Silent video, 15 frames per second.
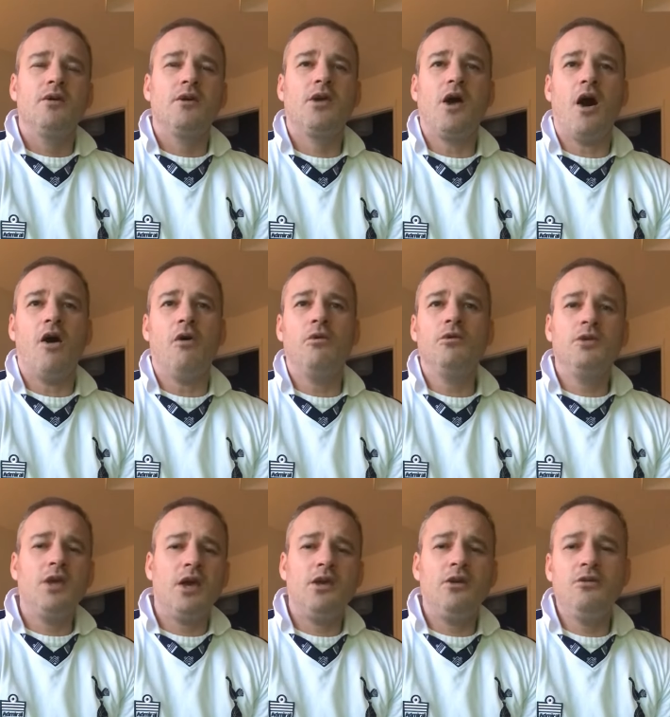goal.
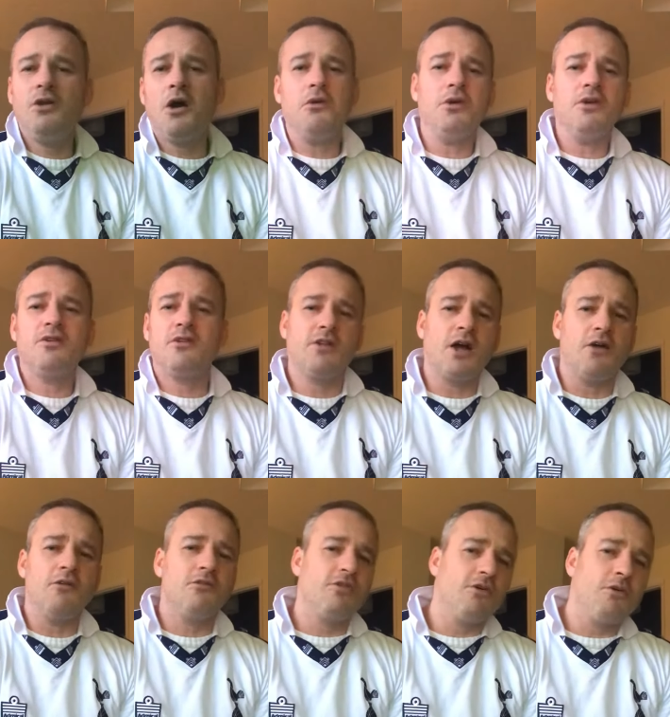Yeah, you noticed I
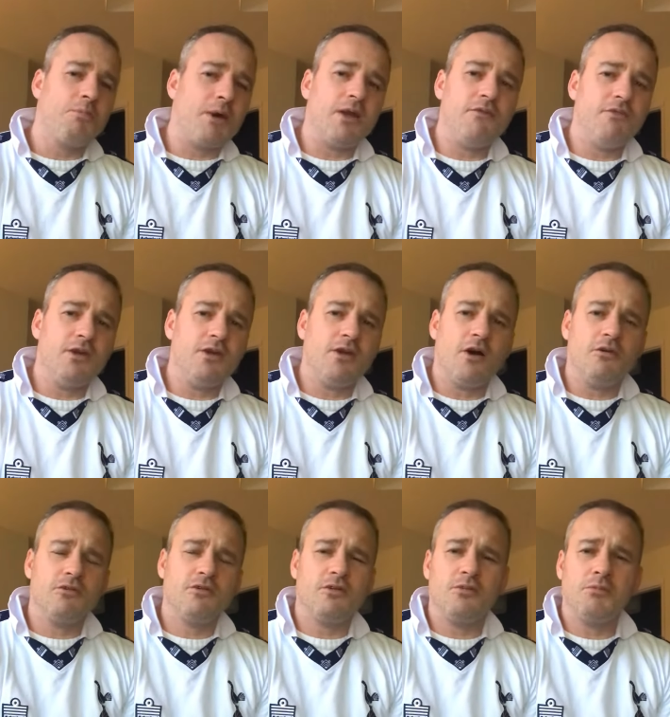don't talk about the Villa
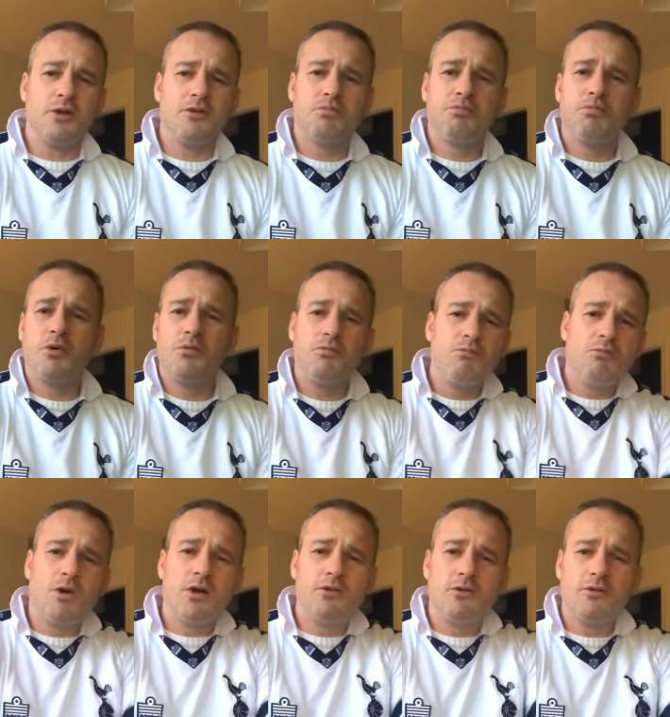goals too much. Well,
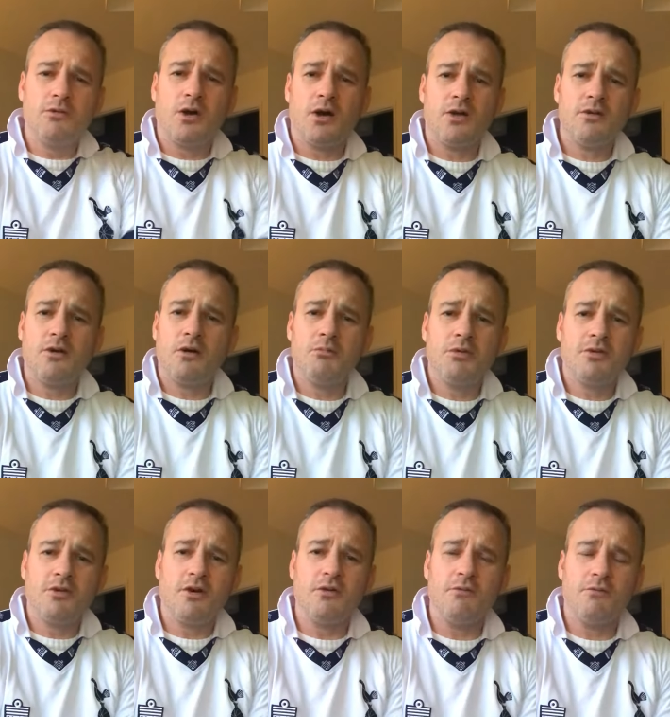why do I? I'm a
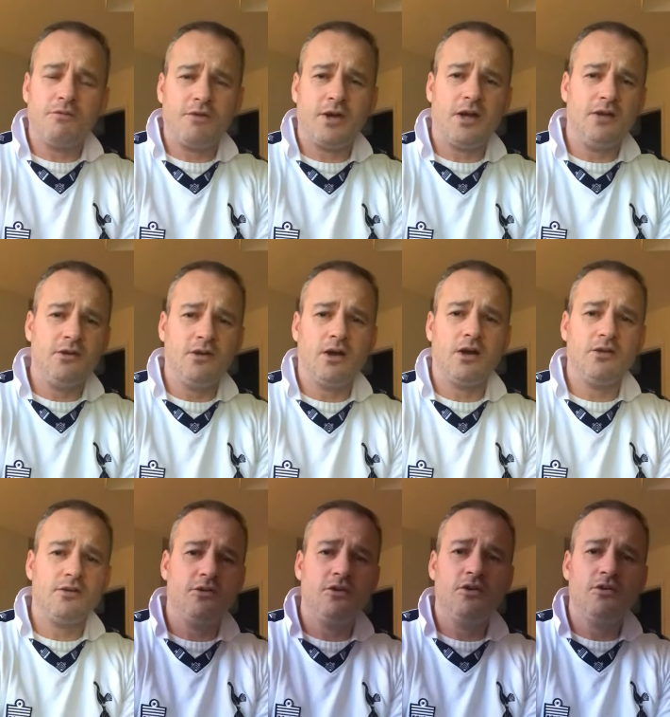Tottenham fan, you know, it's
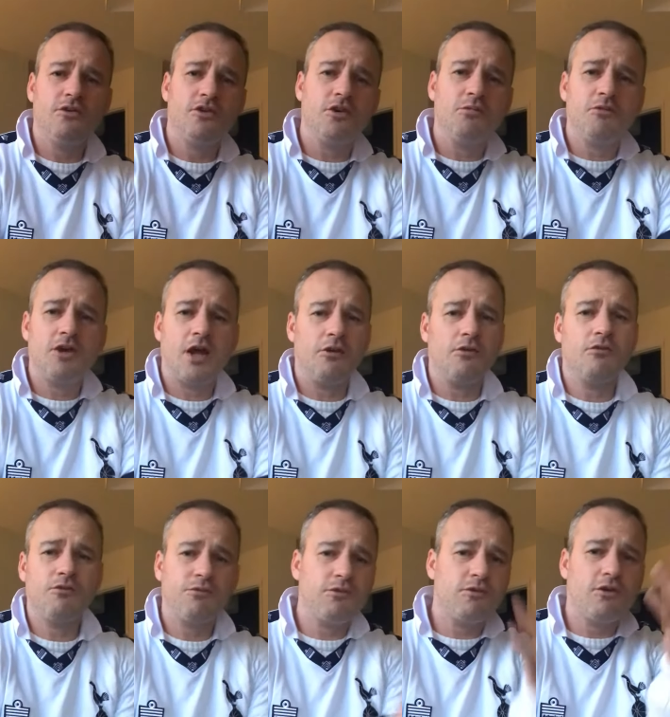a YouTube channel,
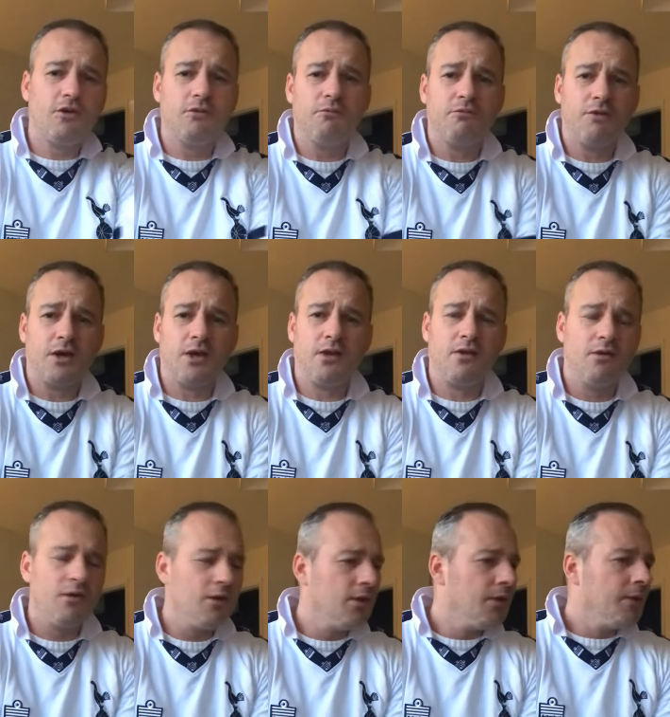Tottenham fan.
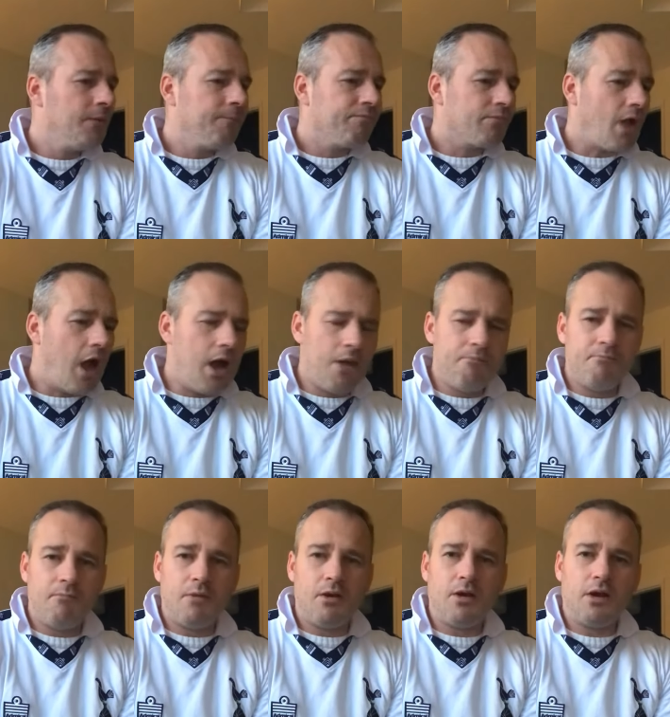
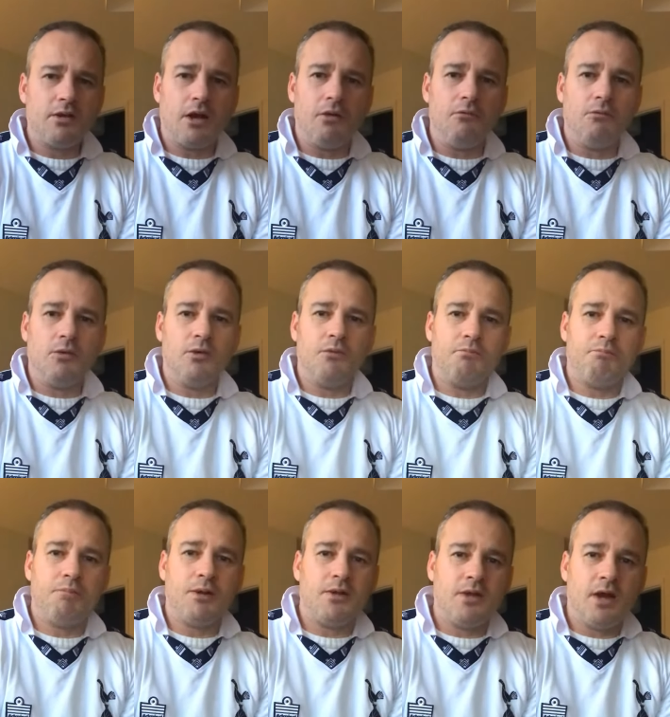I don't want to
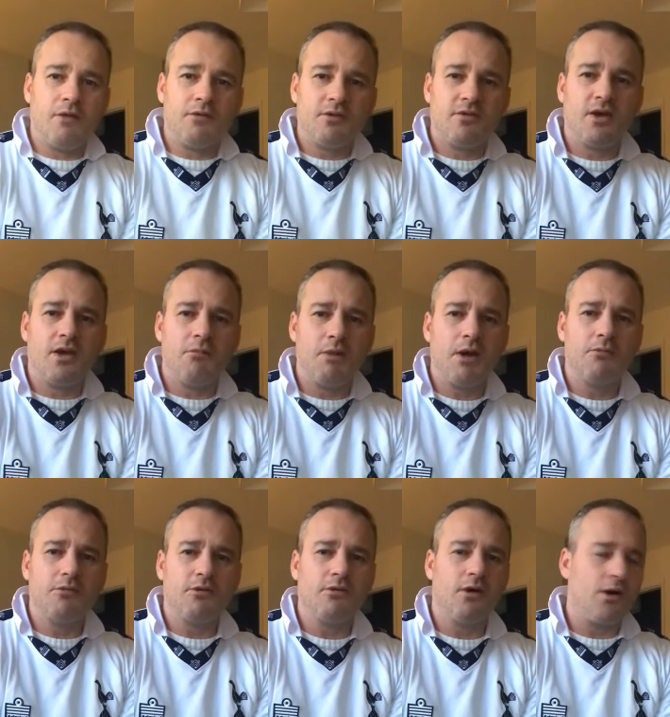big the other team up,
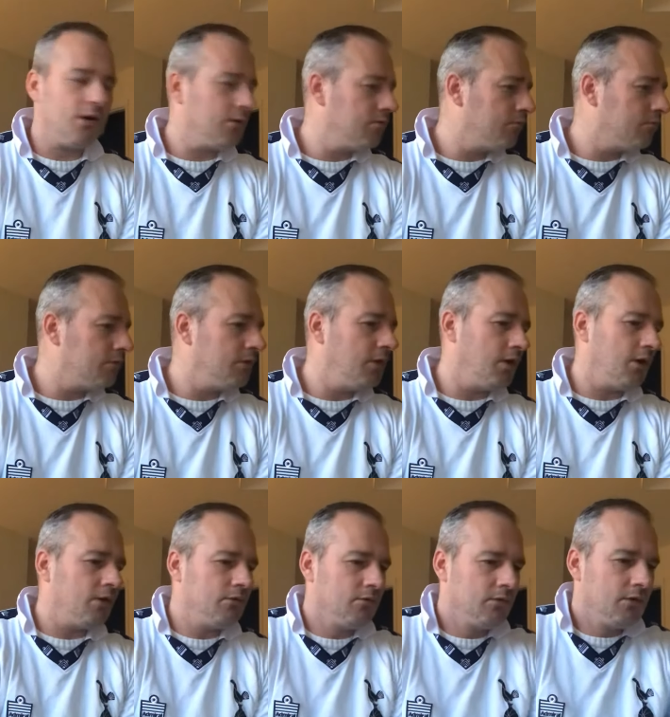do I? You
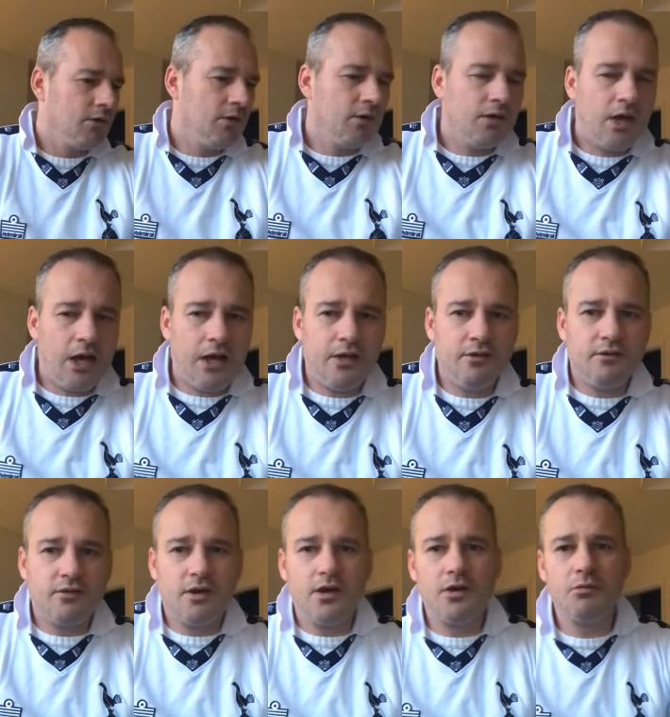know? And
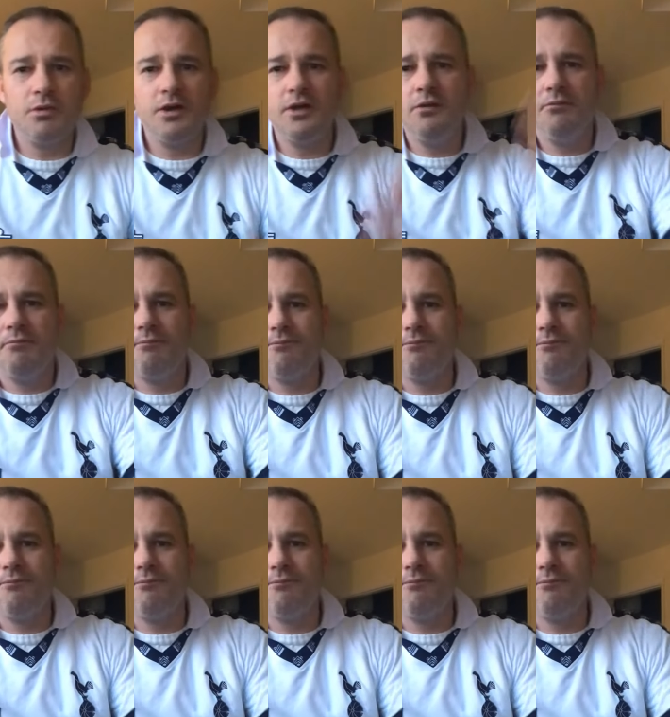we